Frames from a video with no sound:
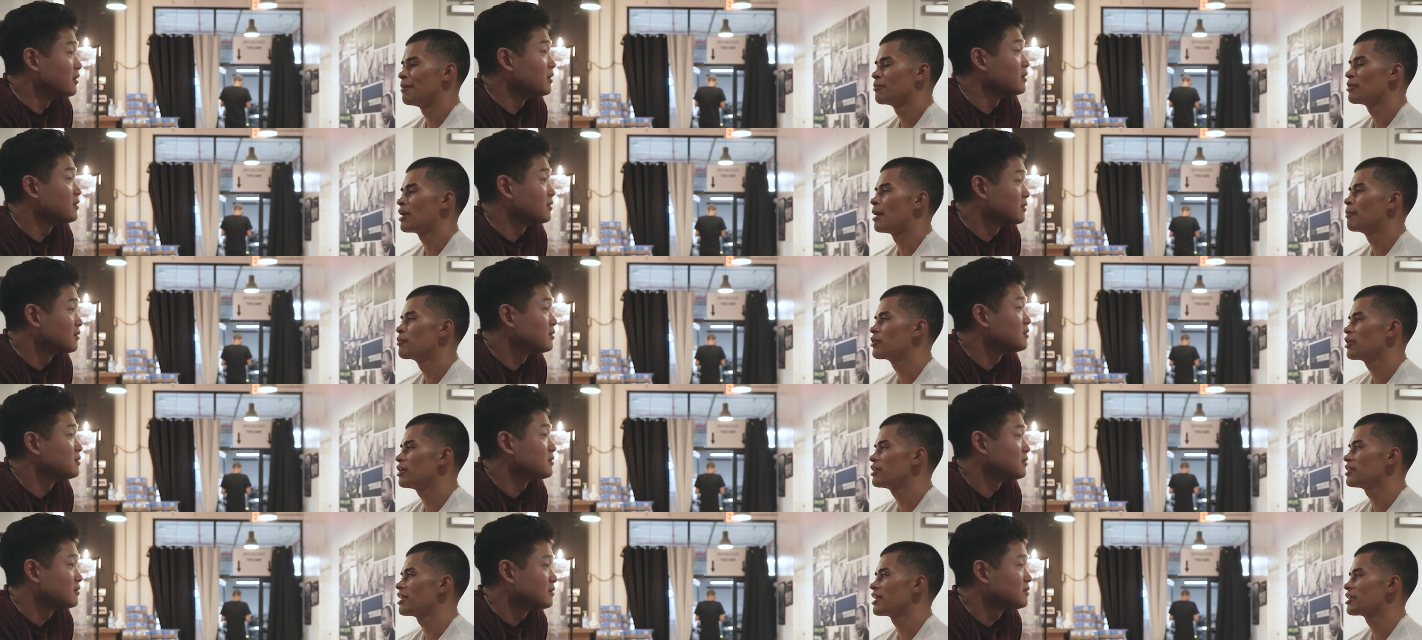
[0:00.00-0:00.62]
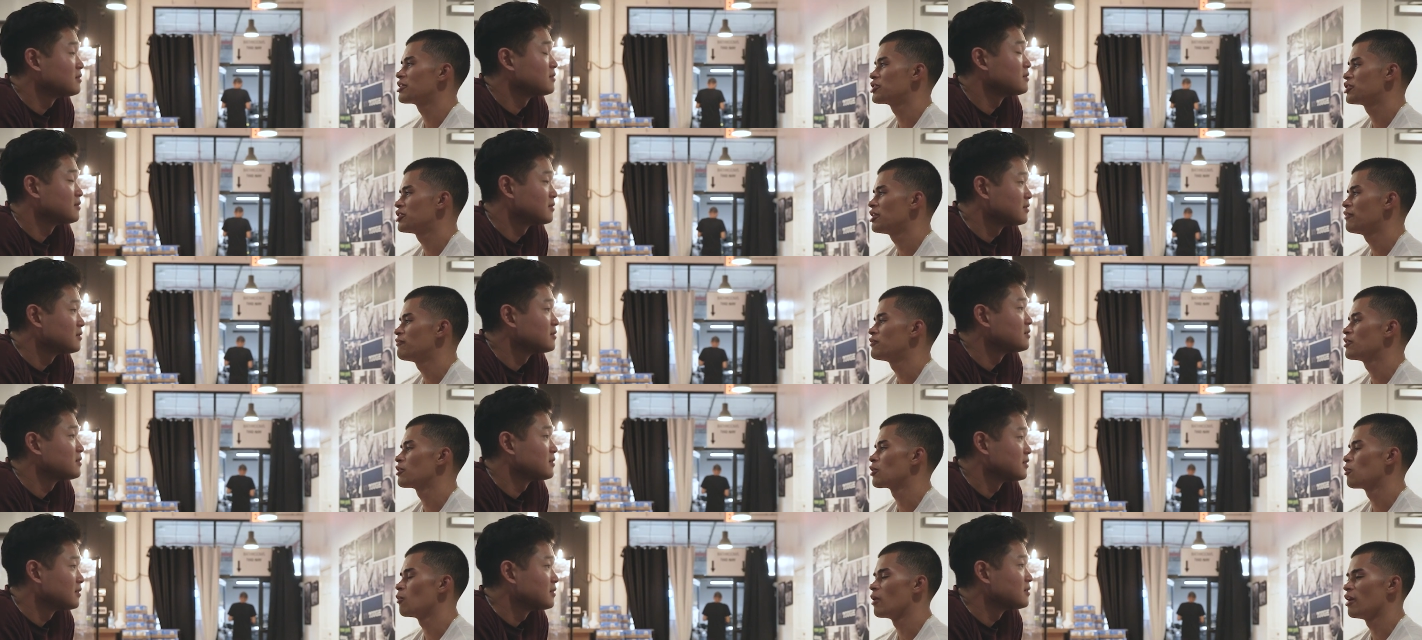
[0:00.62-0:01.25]
Speaker 1: I'm, I'm good at like
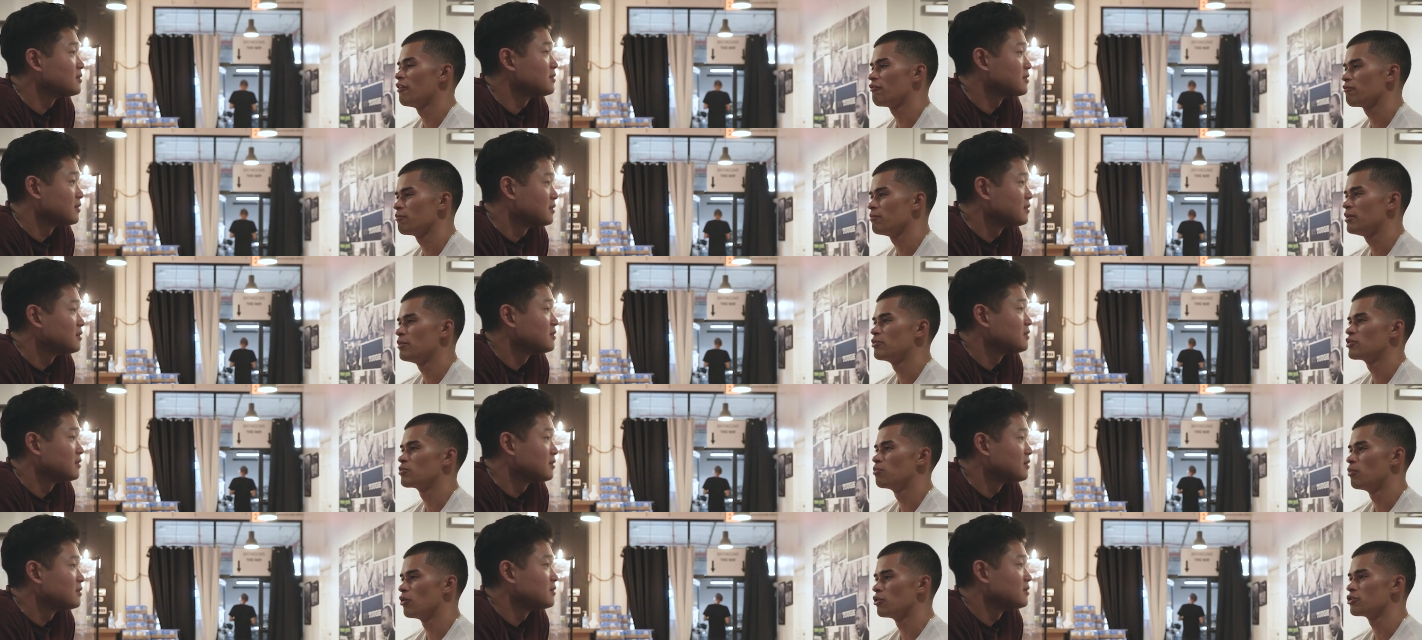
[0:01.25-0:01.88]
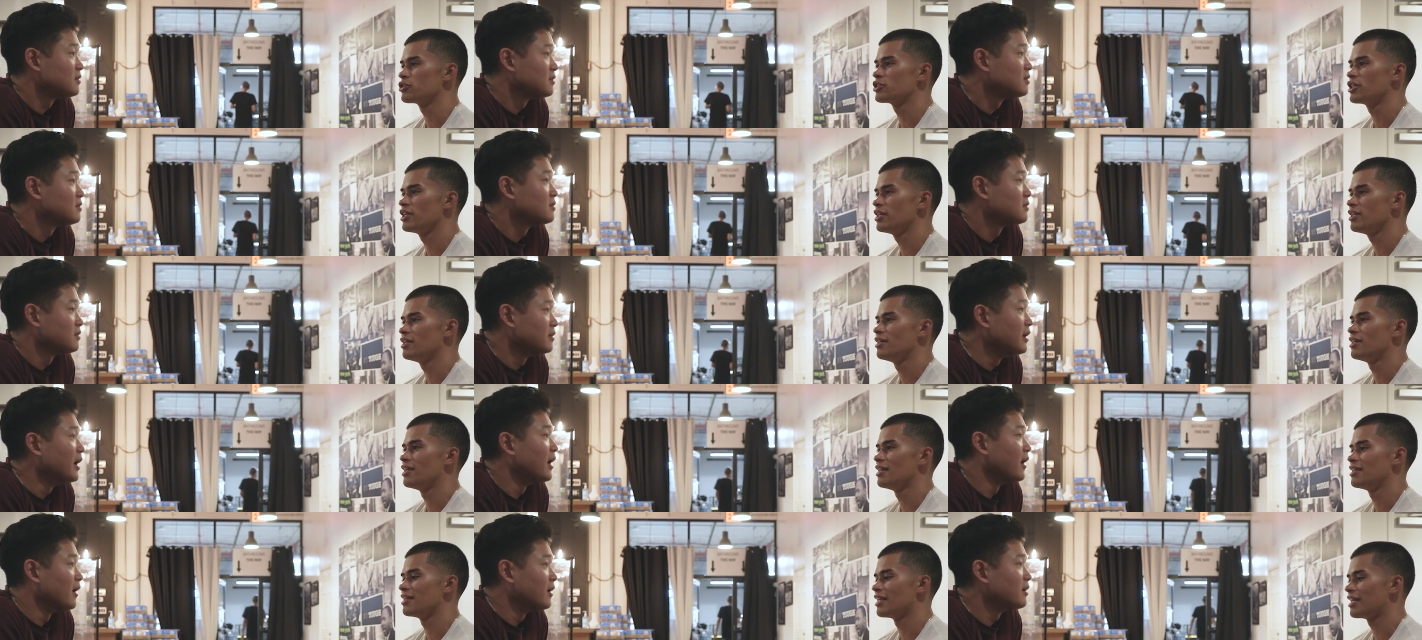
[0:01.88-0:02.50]
shifting away from people's
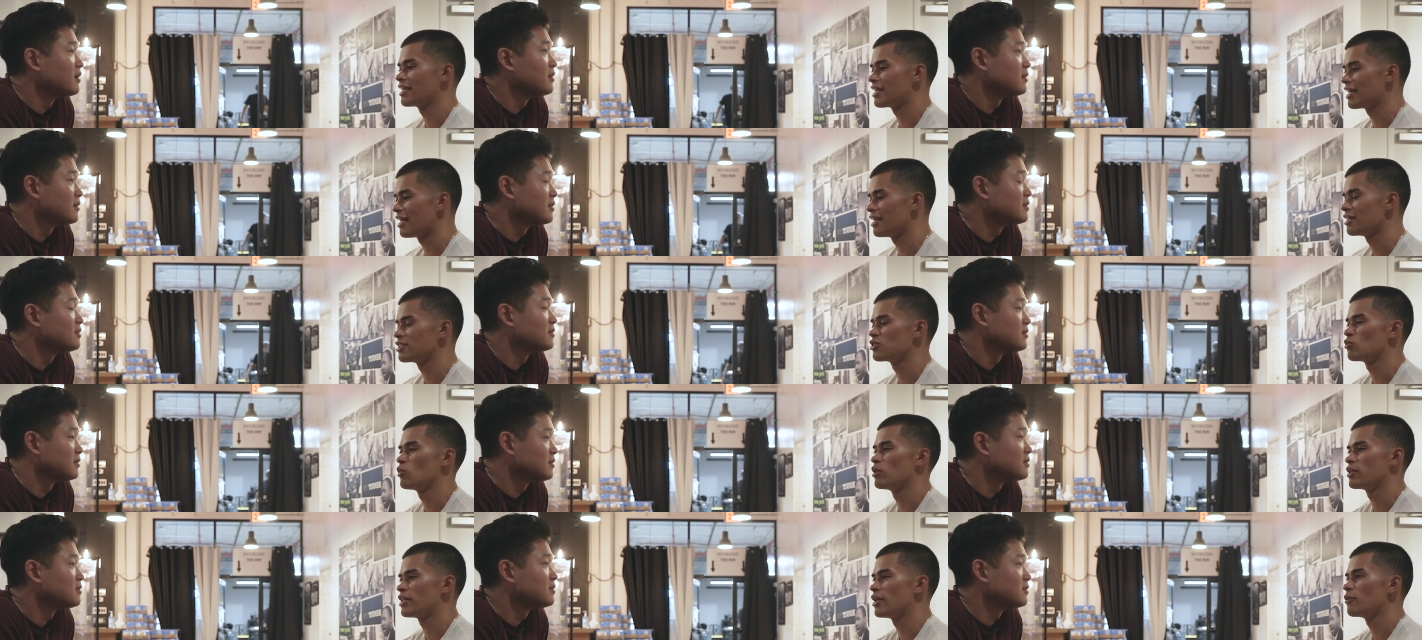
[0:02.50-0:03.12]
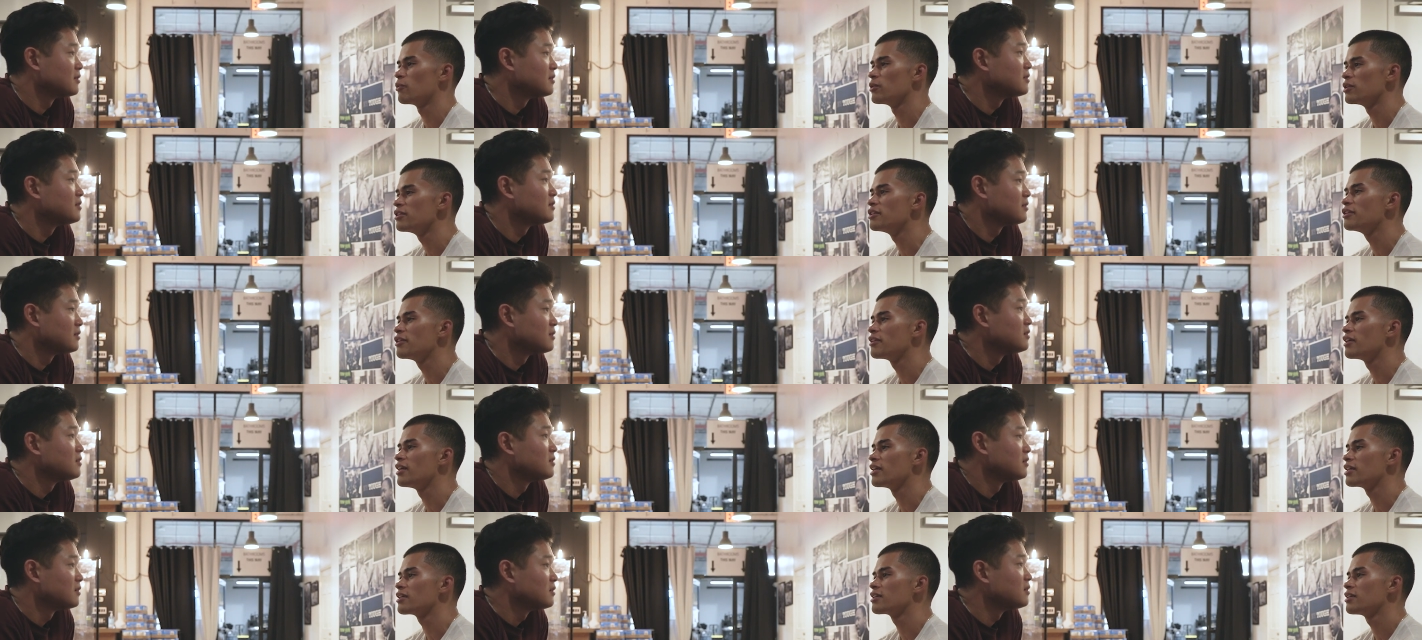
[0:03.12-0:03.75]
bullshit yeah. and like getting to what they
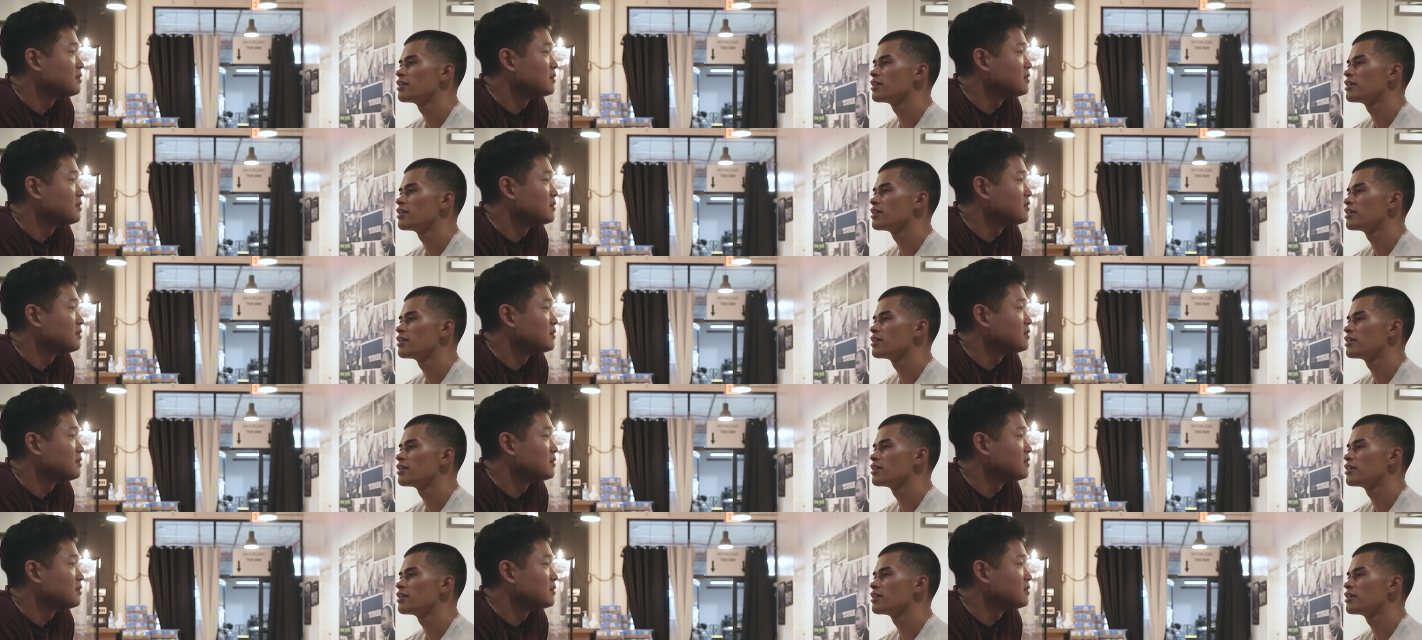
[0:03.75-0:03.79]
really think.